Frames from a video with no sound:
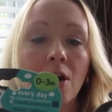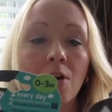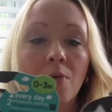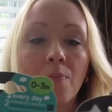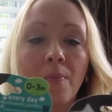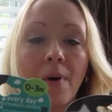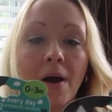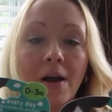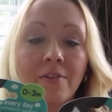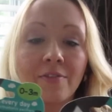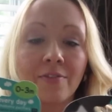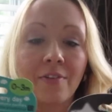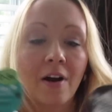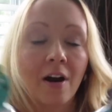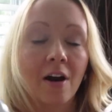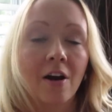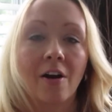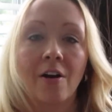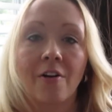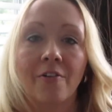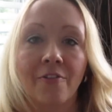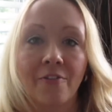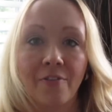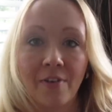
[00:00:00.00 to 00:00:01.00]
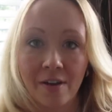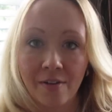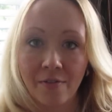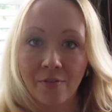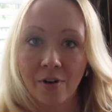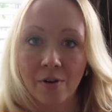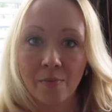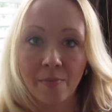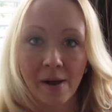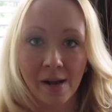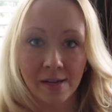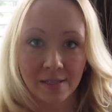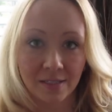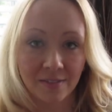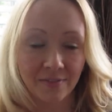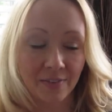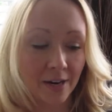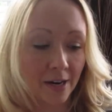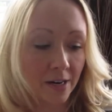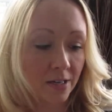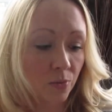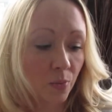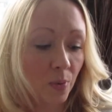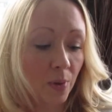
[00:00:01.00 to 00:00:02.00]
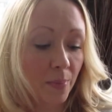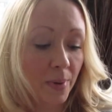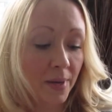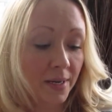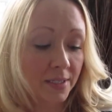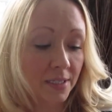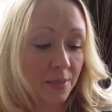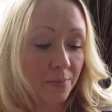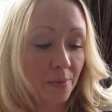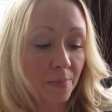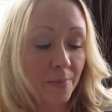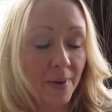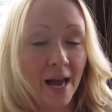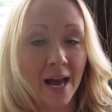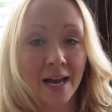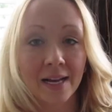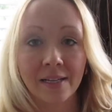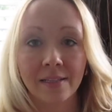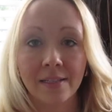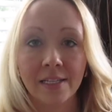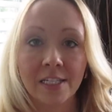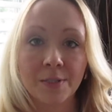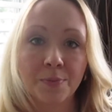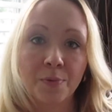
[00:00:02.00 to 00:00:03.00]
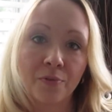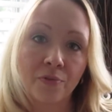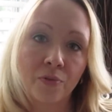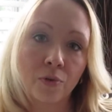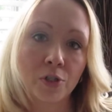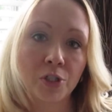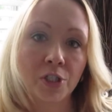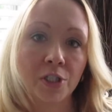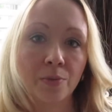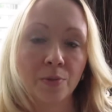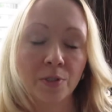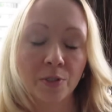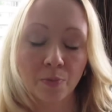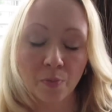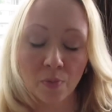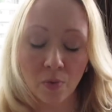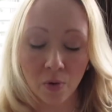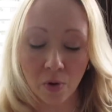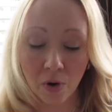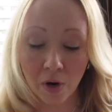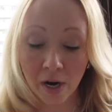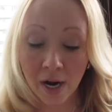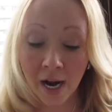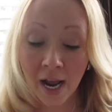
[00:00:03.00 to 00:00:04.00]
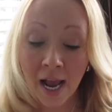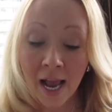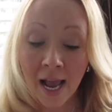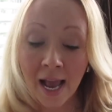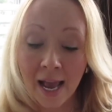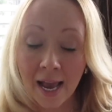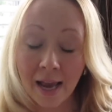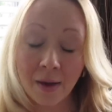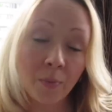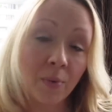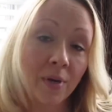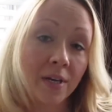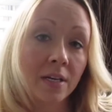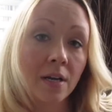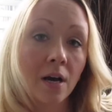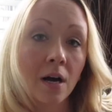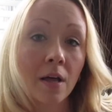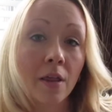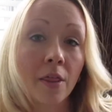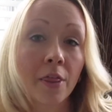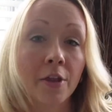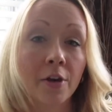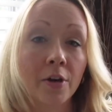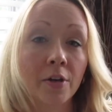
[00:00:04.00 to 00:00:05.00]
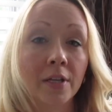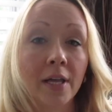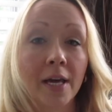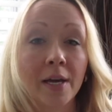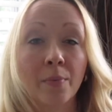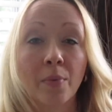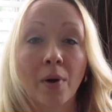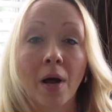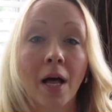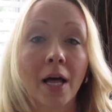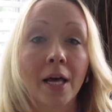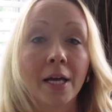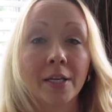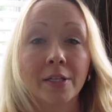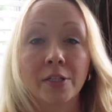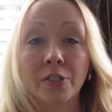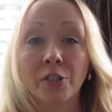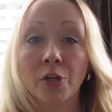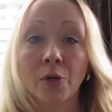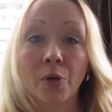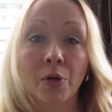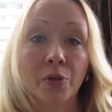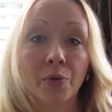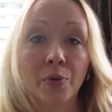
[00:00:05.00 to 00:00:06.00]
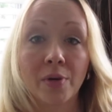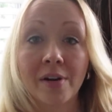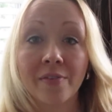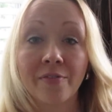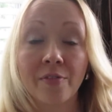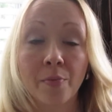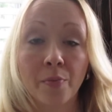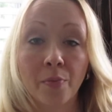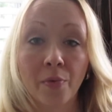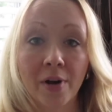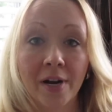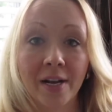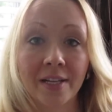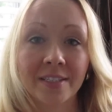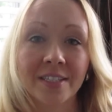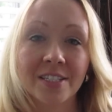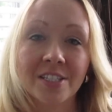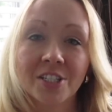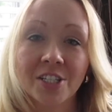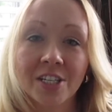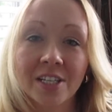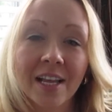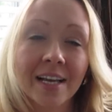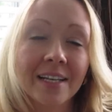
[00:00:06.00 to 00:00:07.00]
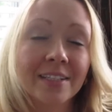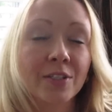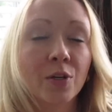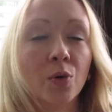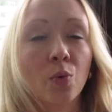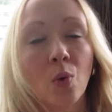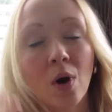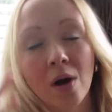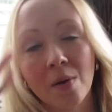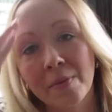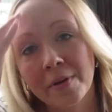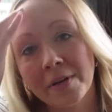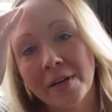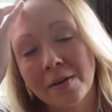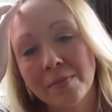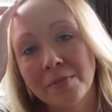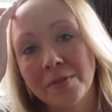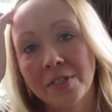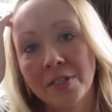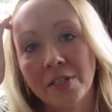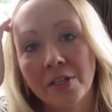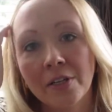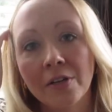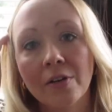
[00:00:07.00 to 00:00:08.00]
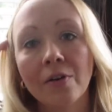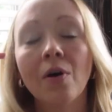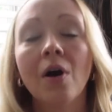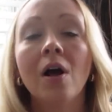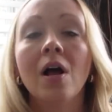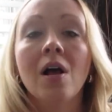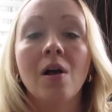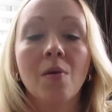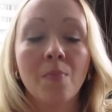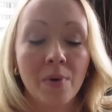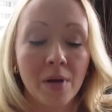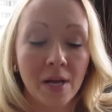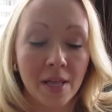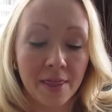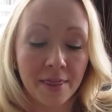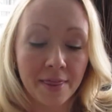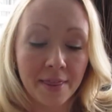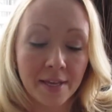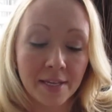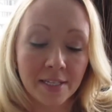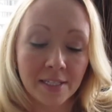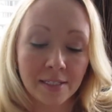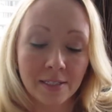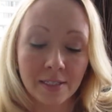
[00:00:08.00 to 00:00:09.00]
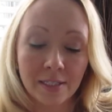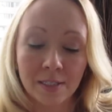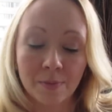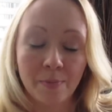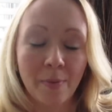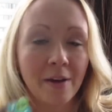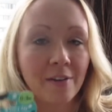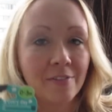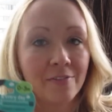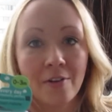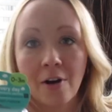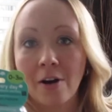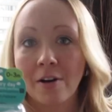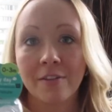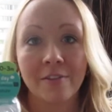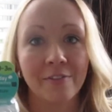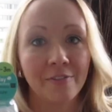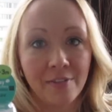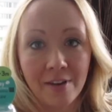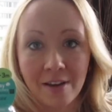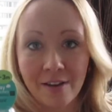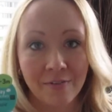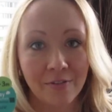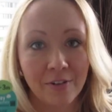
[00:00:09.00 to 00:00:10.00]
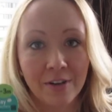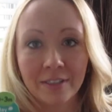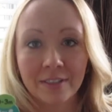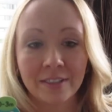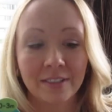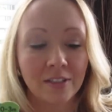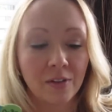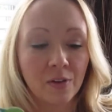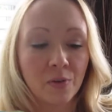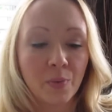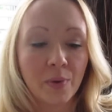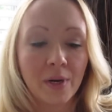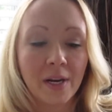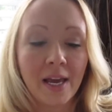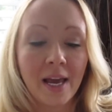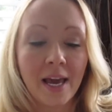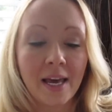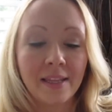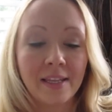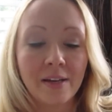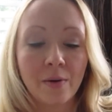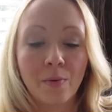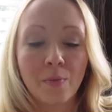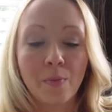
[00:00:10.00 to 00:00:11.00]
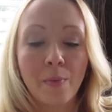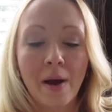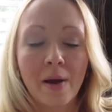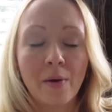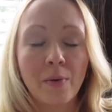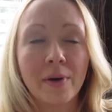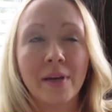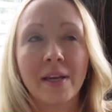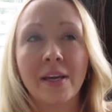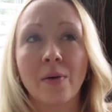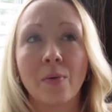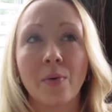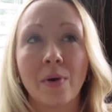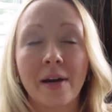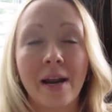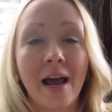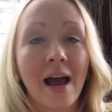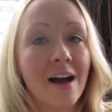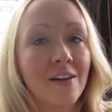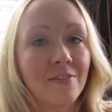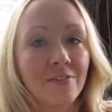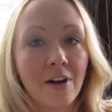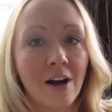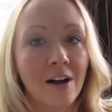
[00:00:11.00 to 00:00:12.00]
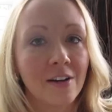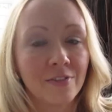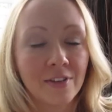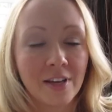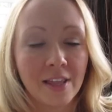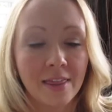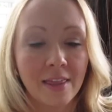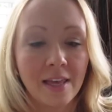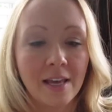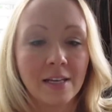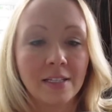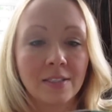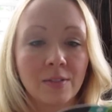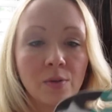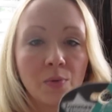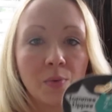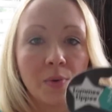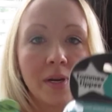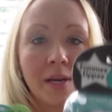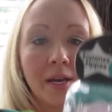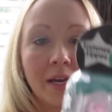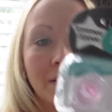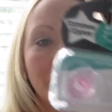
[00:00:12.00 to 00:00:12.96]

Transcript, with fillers: are by far her favorite pacifiers. We picked up a pack of these before she was born and we had gone through like probably two or three different brands and she likes her WubbaNub too, but this is by far the favorite. So we went ahead, they were buy one get one half off I think, so we went